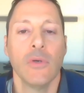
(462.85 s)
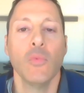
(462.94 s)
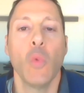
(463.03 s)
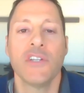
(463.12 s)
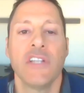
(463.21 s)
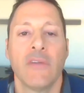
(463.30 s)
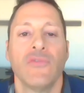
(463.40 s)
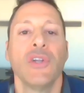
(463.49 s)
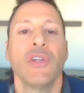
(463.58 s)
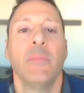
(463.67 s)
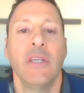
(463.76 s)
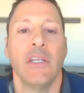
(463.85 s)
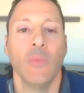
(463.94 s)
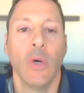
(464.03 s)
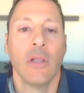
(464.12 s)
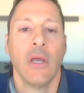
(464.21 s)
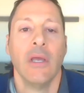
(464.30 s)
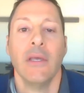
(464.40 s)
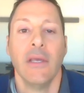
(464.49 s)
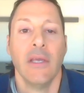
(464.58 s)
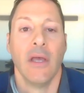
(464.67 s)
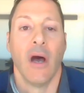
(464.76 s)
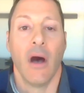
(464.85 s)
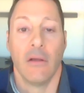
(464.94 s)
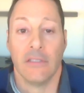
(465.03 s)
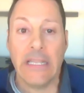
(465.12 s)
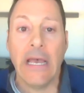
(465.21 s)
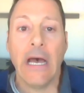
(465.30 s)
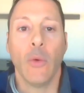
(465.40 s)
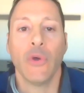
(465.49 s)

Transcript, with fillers: What does that really mean? Well, now